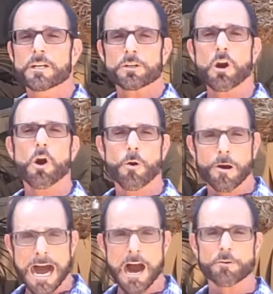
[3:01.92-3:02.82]
Go
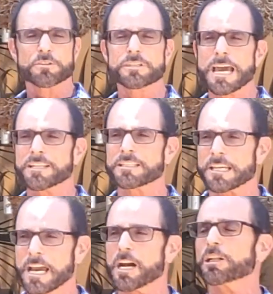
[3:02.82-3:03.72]
out and
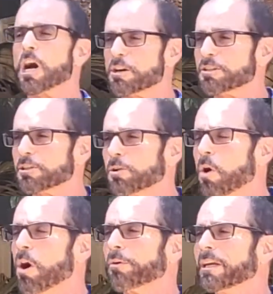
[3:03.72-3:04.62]
tell our
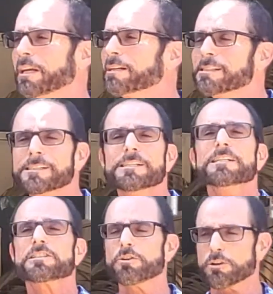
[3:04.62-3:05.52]
story
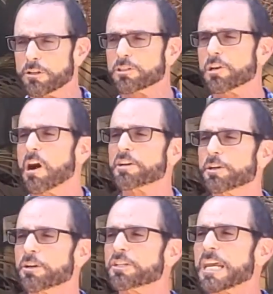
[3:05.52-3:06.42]
to your
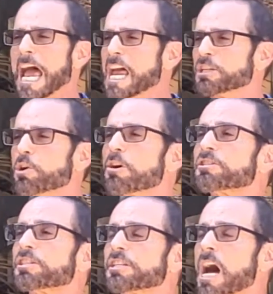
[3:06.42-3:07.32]
daughters and your
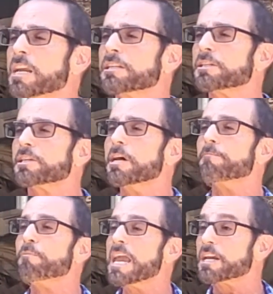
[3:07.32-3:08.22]
sons.
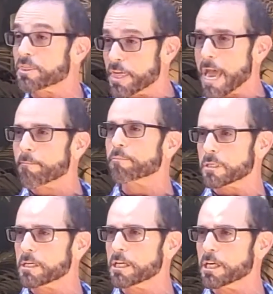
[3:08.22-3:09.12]
Make them
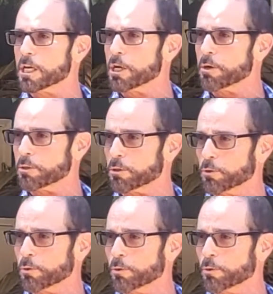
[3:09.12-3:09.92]
hear you.